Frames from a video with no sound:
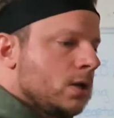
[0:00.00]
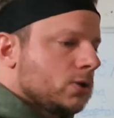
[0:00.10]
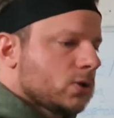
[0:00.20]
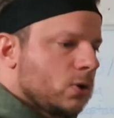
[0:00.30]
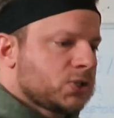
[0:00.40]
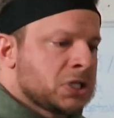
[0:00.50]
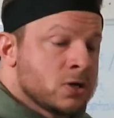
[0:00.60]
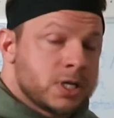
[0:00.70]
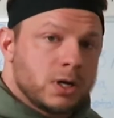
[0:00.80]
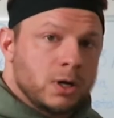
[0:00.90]
So
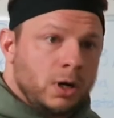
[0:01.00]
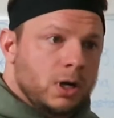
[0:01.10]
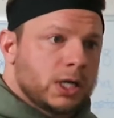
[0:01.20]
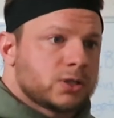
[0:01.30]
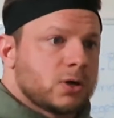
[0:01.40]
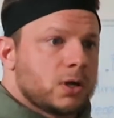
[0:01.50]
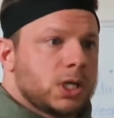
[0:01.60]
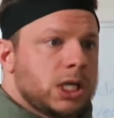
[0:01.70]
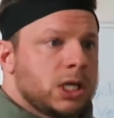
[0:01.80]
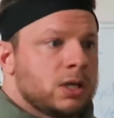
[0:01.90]
senior year, I
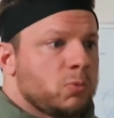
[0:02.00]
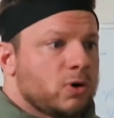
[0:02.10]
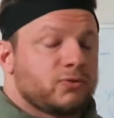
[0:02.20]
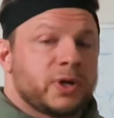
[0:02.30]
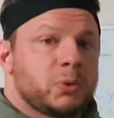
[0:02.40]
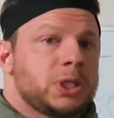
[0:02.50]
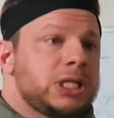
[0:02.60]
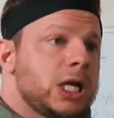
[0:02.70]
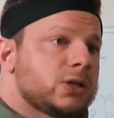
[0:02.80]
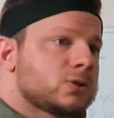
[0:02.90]
started eating more
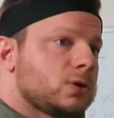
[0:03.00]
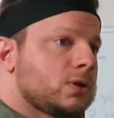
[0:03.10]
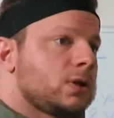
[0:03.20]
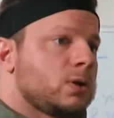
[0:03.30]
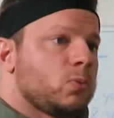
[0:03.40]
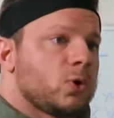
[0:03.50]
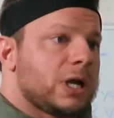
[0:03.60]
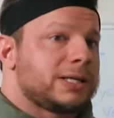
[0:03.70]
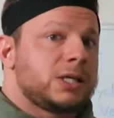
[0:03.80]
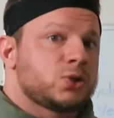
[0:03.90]
frequently. I started eating more
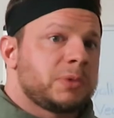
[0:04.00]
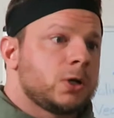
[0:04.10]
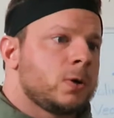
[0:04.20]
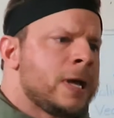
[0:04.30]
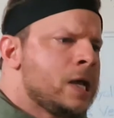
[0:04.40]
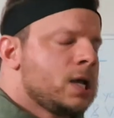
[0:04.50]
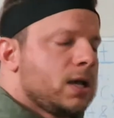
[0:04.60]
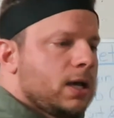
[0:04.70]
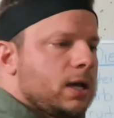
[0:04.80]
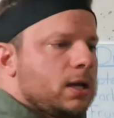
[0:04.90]
at each meal,
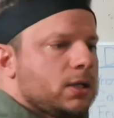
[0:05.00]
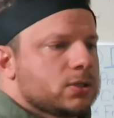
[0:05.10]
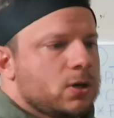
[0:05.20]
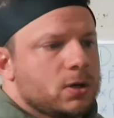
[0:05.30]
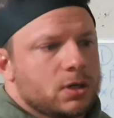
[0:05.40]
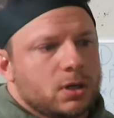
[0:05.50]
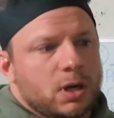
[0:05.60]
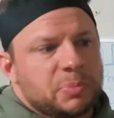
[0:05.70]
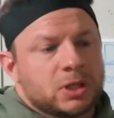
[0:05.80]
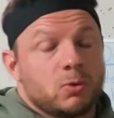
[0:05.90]
and I started
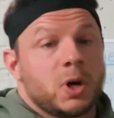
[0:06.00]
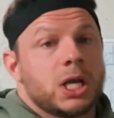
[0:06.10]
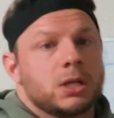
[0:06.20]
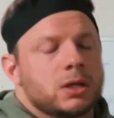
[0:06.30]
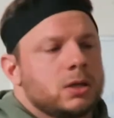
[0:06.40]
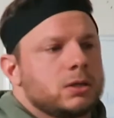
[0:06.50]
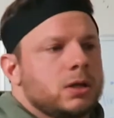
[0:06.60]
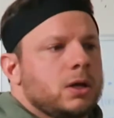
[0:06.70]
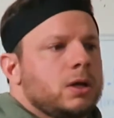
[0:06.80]
upping the weight and,